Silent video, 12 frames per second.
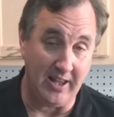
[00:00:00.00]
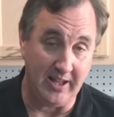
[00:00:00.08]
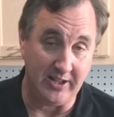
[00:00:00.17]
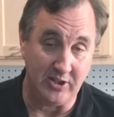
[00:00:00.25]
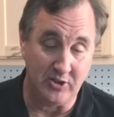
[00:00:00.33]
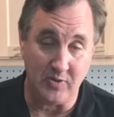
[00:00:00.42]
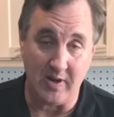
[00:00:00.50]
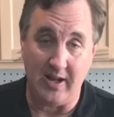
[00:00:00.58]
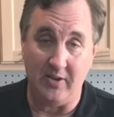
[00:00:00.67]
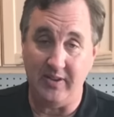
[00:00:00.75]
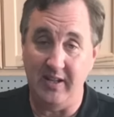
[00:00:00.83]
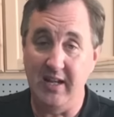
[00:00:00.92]
I like to try
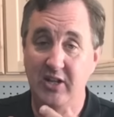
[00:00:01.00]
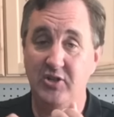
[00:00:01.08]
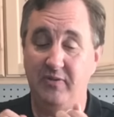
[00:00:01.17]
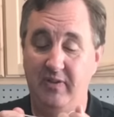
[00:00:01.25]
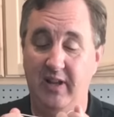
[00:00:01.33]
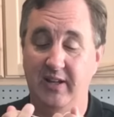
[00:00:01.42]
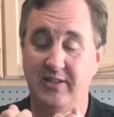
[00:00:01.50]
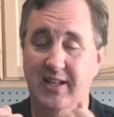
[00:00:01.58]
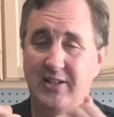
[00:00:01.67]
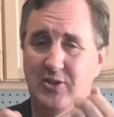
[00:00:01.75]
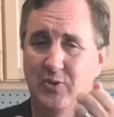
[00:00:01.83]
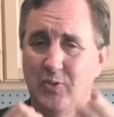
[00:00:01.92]
out the Ninja Flex.
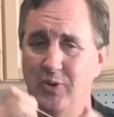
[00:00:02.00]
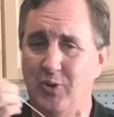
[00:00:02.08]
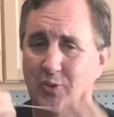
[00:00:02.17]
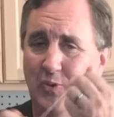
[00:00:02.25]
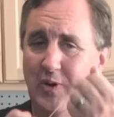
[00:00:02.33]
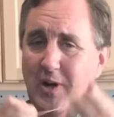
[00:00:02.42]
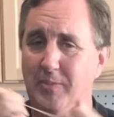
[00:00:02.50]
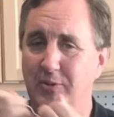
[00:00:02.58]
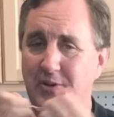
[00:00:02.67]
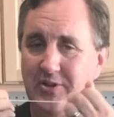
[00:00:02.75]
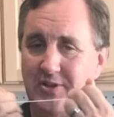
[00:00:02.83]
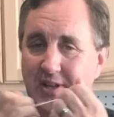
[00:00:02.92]
That's the real
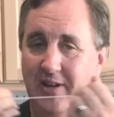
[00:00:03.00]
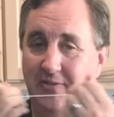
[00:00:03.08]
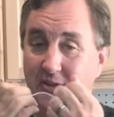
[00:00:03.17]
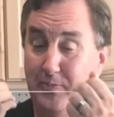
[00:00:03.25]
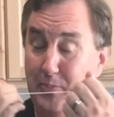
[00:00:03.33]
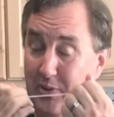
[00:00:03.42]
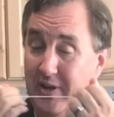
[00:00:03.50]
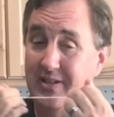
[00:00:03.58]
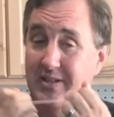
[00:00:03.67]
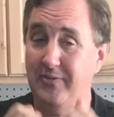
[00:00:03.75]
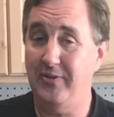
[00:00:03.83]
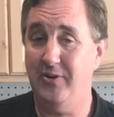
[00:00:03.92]
rubbery stuff. It's pretty
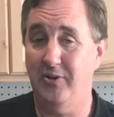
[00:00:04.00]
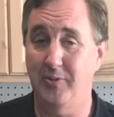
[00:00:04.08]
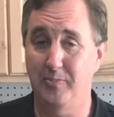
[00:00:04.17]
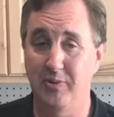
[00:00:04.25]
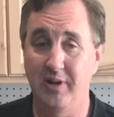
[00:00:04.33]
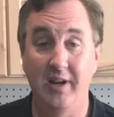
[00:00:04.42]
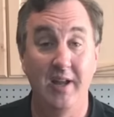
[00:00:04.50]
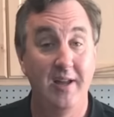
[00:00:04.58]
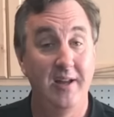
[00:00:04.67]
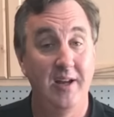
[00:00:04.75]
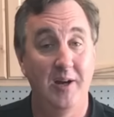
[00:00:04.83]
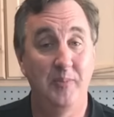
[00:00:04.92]
difficult to print
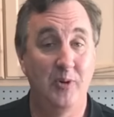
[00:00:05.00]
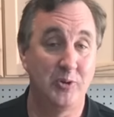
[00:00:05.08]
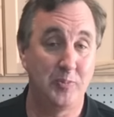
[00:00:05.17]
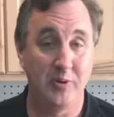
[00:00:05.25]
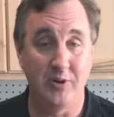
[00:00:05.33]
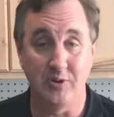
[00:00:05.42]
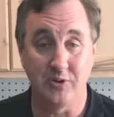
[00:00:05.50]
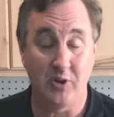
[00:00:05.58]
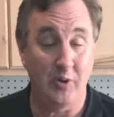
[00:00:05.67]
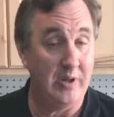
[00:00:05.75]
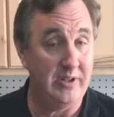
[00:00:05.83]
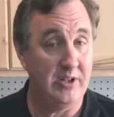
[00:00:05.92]
on most printers,
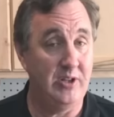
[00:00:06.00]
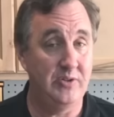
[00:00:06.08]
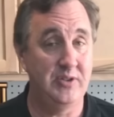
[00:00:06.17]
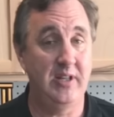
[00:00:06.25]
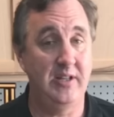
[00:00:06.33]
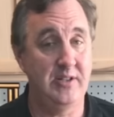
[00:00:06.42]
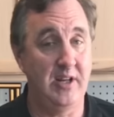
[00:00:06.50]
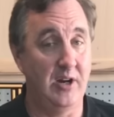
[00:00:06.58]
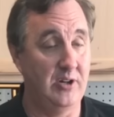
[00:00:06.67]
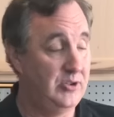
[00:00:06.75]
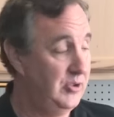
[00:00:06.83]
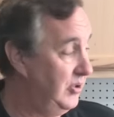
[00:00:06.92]
although I did use the Easy
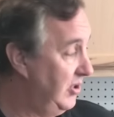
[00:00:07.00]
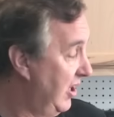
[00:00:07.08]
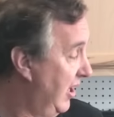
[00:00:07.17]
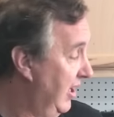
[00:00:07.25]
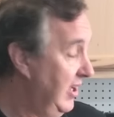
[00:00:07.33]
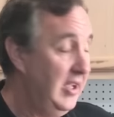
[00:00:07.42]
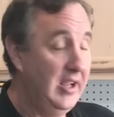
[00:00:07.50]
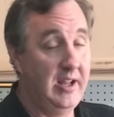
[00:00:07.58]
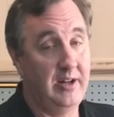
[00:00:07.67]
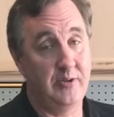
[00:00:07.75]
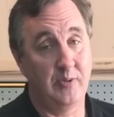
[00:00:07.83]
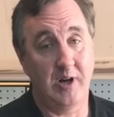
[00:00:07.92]
extruder and get
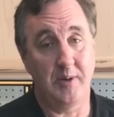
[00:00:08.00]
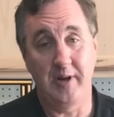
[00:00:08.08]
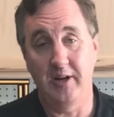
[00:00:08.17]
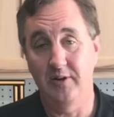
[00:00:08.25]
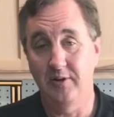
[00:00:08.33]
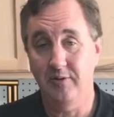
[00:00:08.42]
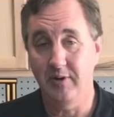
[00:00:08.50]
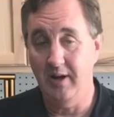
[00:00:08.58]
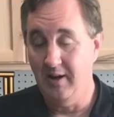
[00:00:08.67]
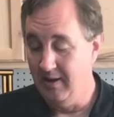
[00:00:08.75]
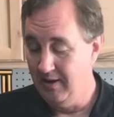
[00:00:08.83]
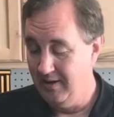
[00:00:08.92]
it to work on my Ender 3.
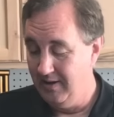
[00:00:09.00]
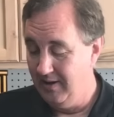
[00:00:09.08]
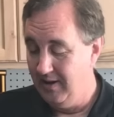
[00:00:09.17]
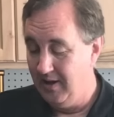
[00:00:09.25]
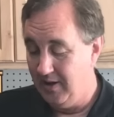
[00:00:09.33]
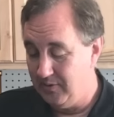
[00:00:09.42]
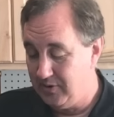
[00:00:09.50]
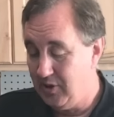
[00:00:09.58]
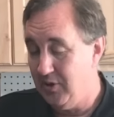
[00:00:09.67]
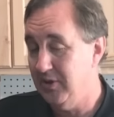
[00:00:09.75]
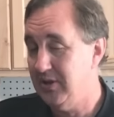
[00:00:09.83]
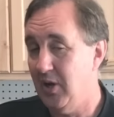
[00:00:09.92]
I was
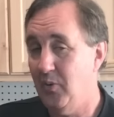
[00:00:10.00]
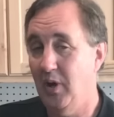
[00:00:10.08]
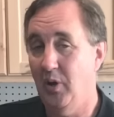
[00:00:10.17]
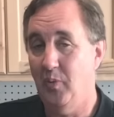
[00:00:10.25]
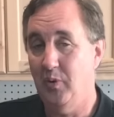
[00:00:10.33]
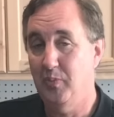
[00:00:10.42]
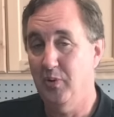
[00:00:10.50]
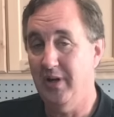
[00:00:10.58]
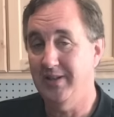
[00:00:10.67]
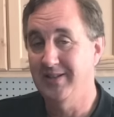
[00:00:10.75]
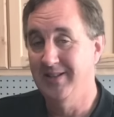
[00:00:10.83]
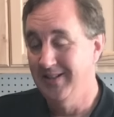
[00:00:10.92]
curious how well it would
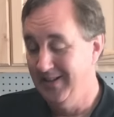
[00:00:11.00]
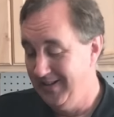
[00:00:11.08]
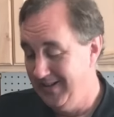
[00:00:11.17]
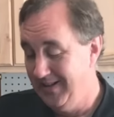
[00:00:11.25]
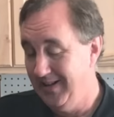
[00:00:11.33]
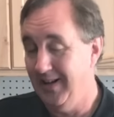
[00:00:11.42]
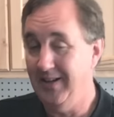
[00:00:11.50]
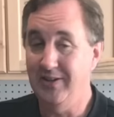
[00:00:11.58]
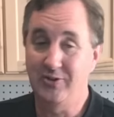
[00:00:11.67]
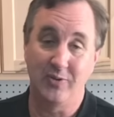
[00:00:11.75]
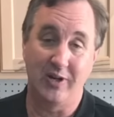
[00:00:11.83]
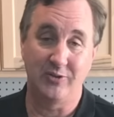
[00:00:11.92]
print on this
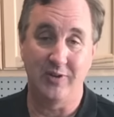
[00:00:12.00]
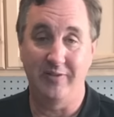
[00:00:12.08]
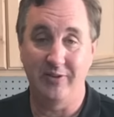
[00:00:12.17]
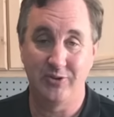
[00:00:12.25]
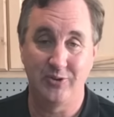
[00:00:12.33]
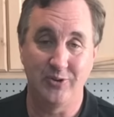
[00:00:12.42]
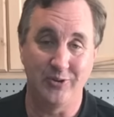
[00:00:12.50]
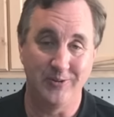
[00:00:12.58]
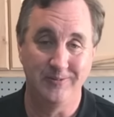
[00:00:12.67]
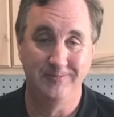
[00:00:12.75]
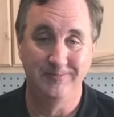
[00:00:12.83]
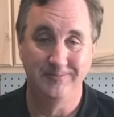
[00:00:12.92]
direct drive extruder.
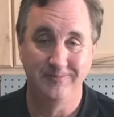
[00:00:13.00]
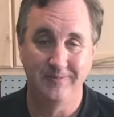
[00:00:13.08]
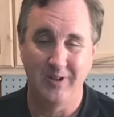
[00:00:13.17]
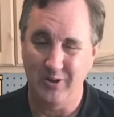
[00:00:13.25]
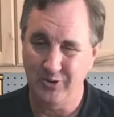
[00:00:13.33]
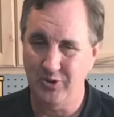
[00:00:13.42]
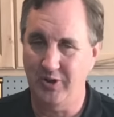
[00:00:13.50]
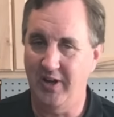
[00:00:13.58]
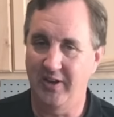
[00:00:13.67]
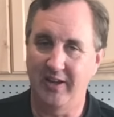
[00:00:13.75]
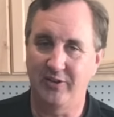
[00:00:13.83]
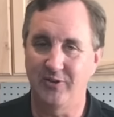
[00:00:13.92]
I'll show you
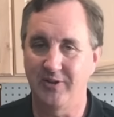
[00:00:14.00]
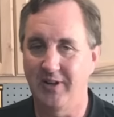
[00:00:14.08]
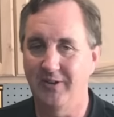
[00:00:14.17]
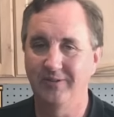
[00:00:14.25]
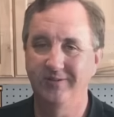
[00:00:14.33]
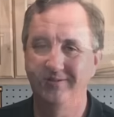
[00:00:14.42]
how that turned out.